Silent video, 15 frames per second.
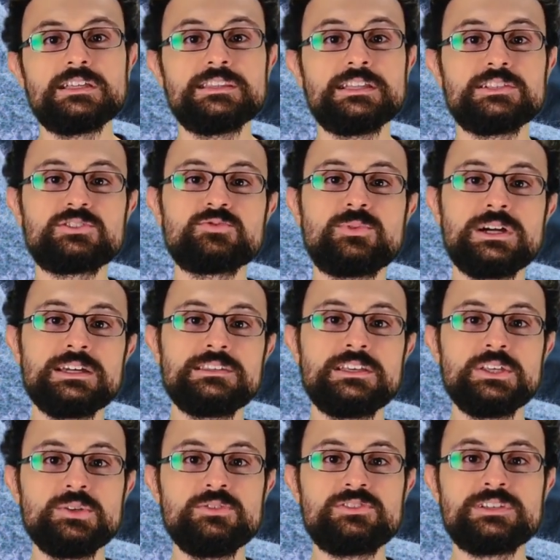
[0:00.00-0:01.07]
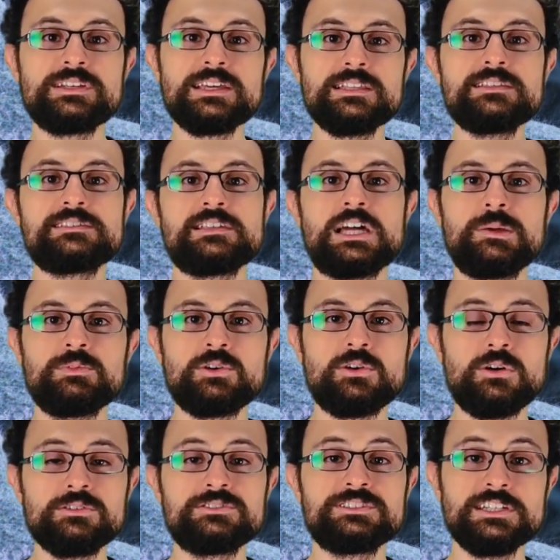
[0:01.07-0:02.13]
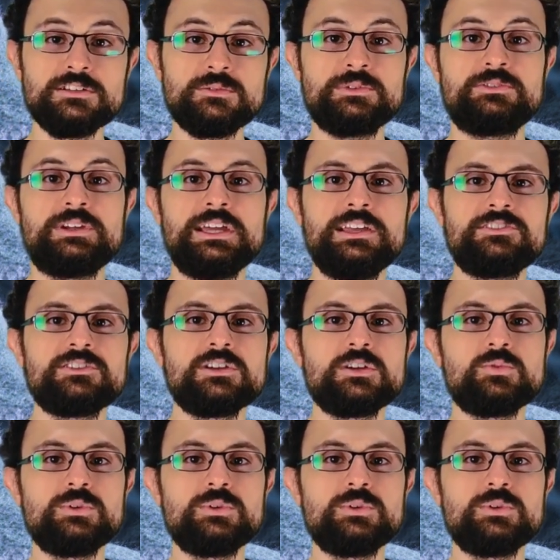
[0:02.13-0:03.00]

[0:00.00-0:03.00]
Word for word: That's why they use an enzyme called telomerase,